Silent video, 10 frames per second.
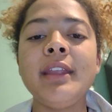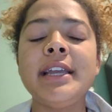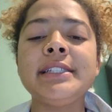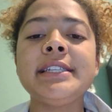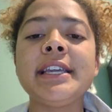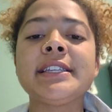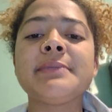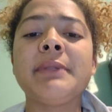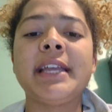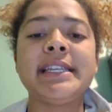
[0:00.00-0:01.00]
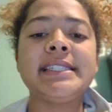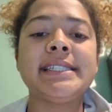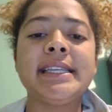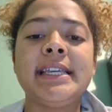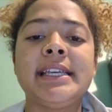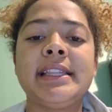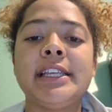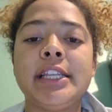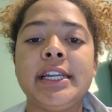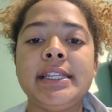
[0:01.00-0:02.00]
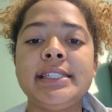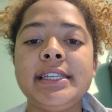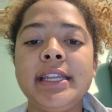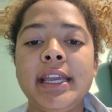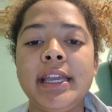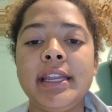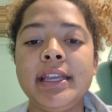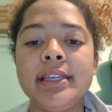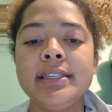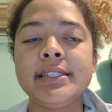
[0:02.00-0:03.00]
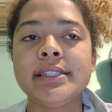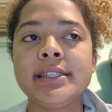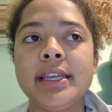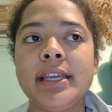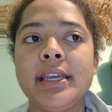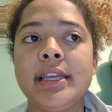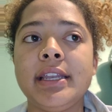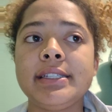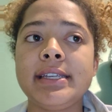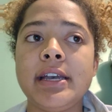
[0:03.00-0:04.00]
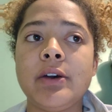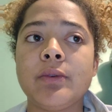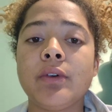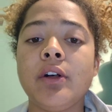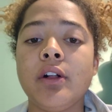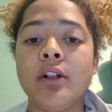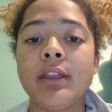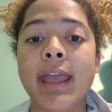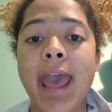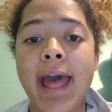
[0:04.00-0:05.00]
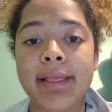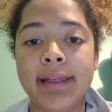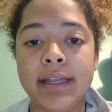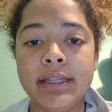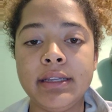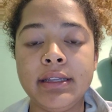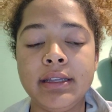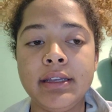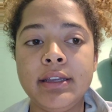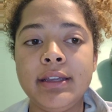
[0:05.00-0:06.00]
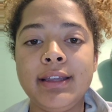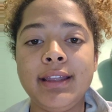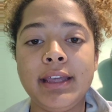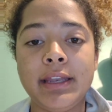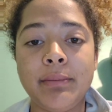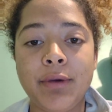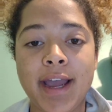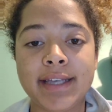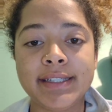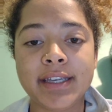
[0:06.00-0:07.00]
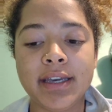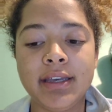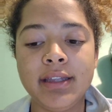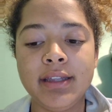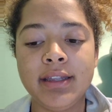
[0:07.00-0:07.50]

It takes place in the 1980s in a town called Gatlin in Nebraska.